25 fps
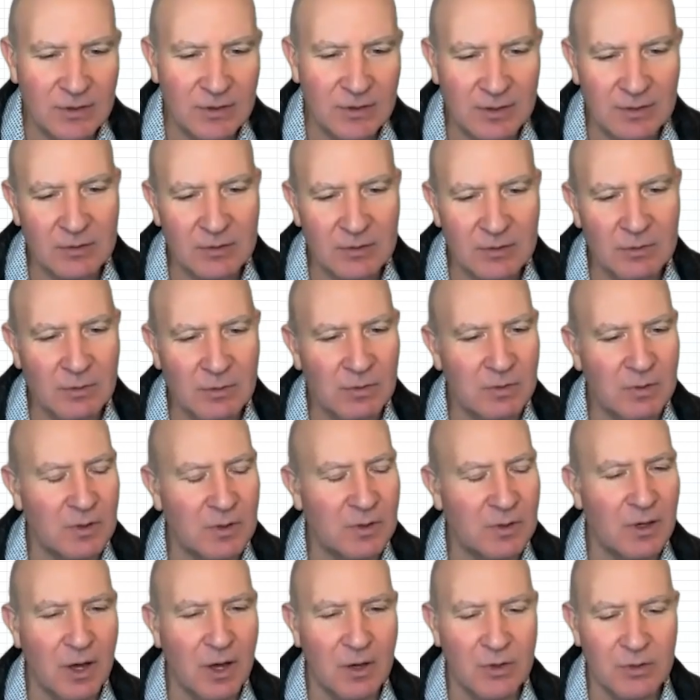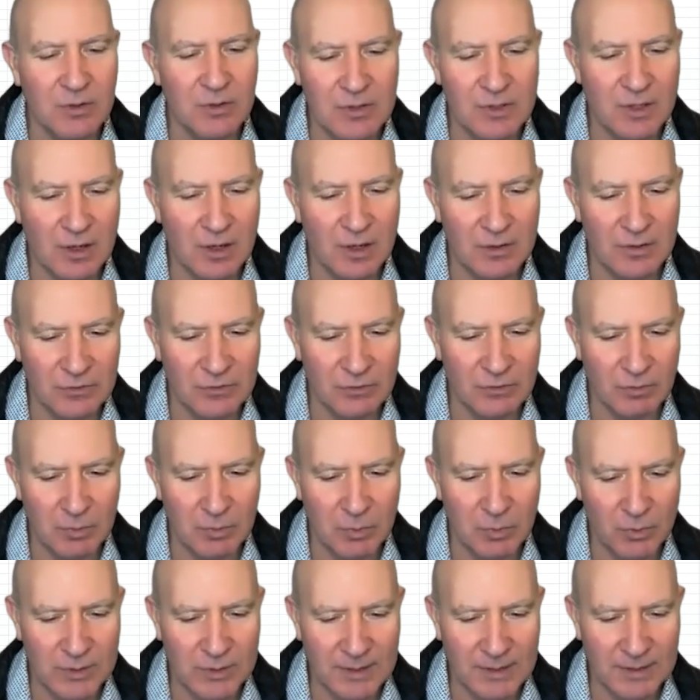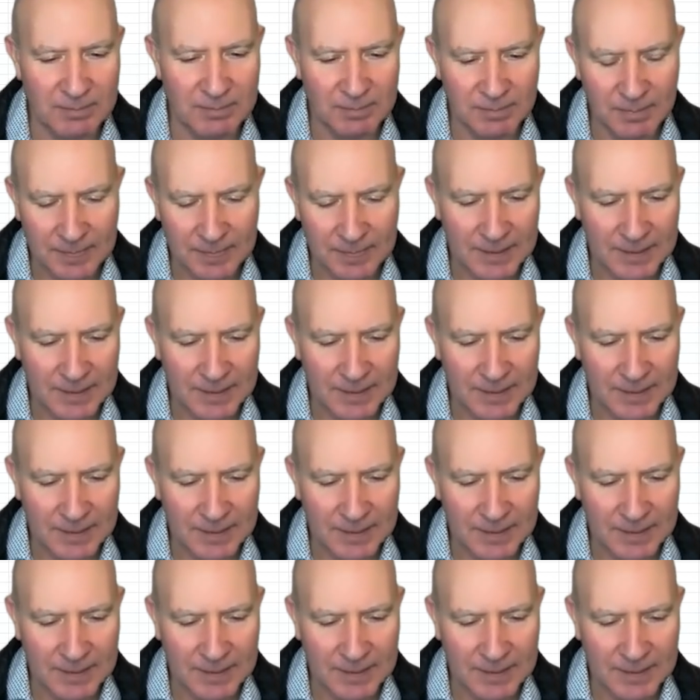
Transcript: you can do loads and loads of reporting.